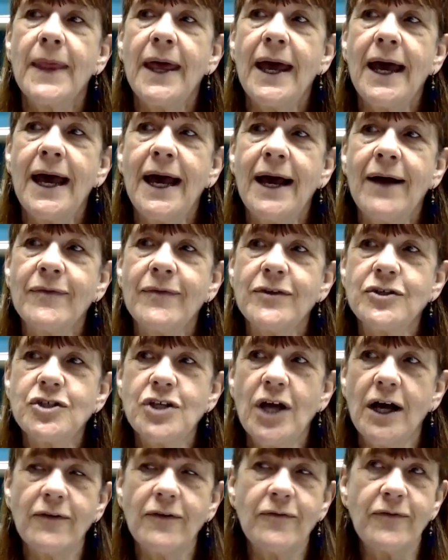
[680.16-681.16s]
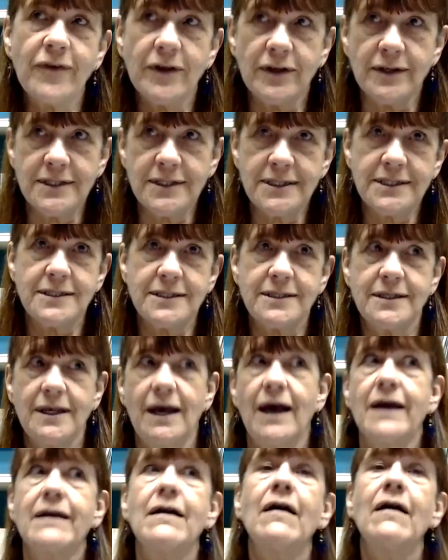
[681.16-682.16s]
and the child feels,
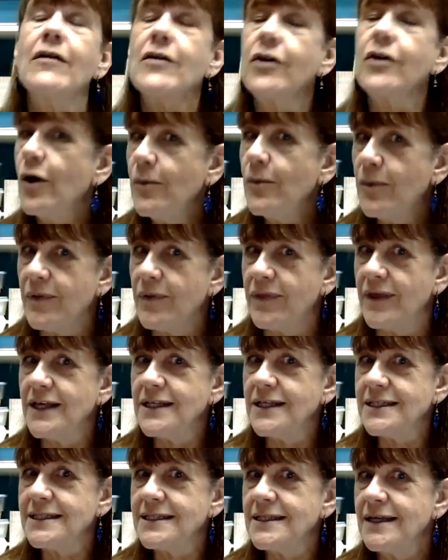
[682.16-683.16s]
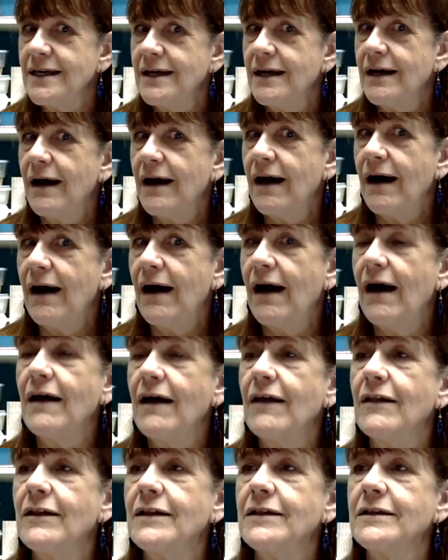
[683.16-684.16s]
I can't cope with this.
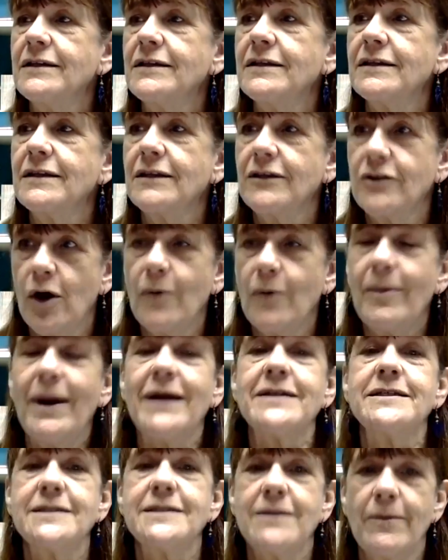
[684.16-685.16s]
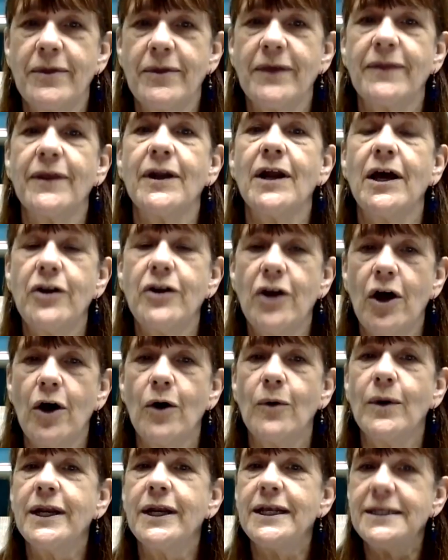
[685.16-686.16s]
I'll go back to something that I
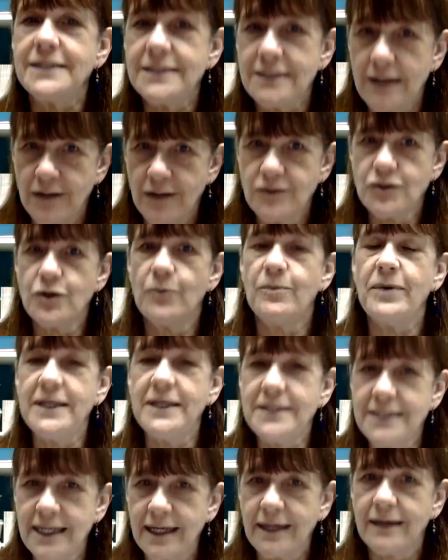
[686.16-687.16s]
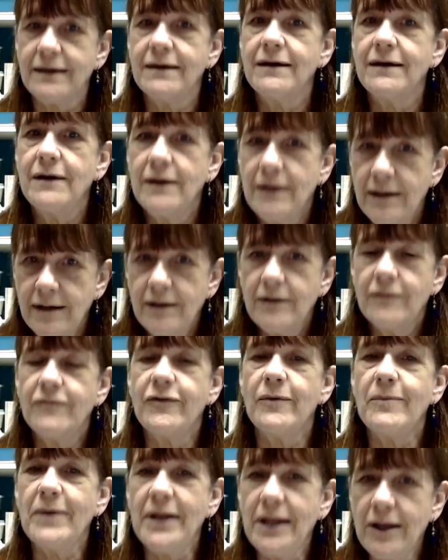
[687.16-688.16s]
know. And he starts repeating
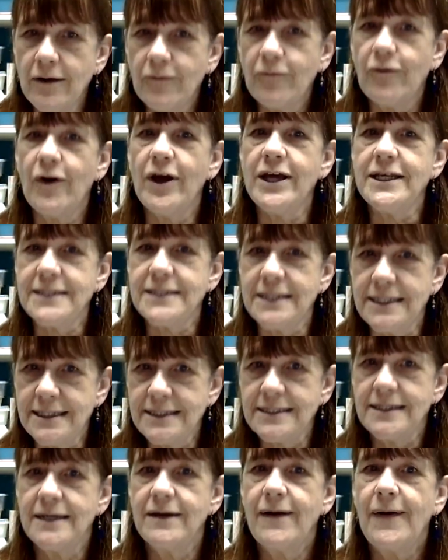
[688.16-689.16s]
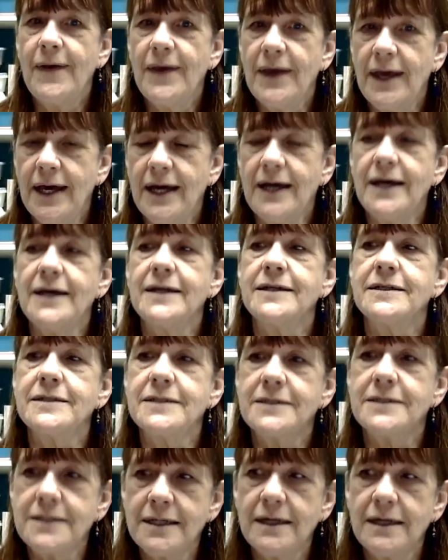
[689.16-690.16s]
familiar phrases
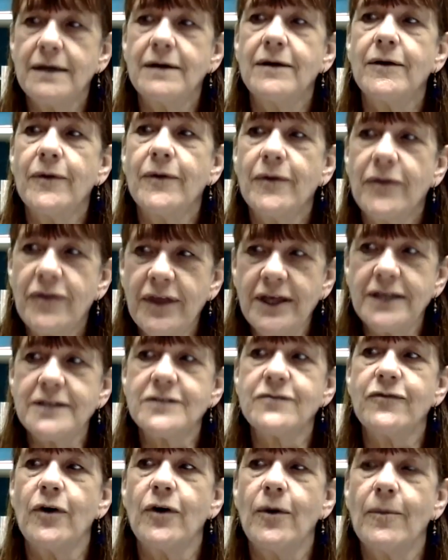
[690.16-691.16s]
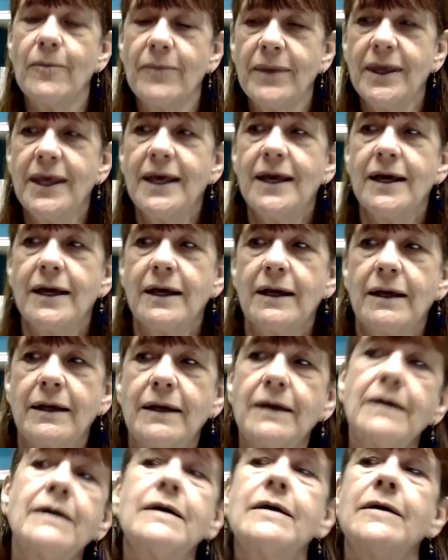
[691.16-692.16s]
and uh, things from
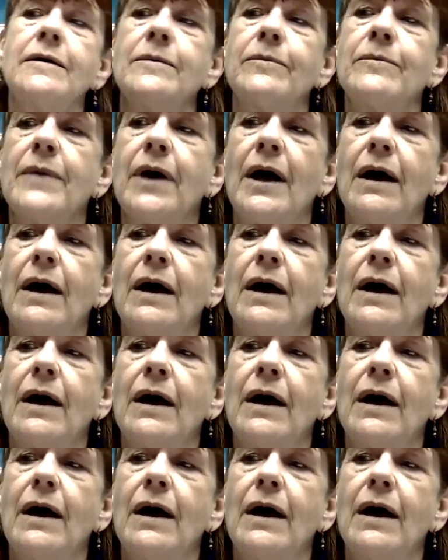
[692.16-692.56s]
um,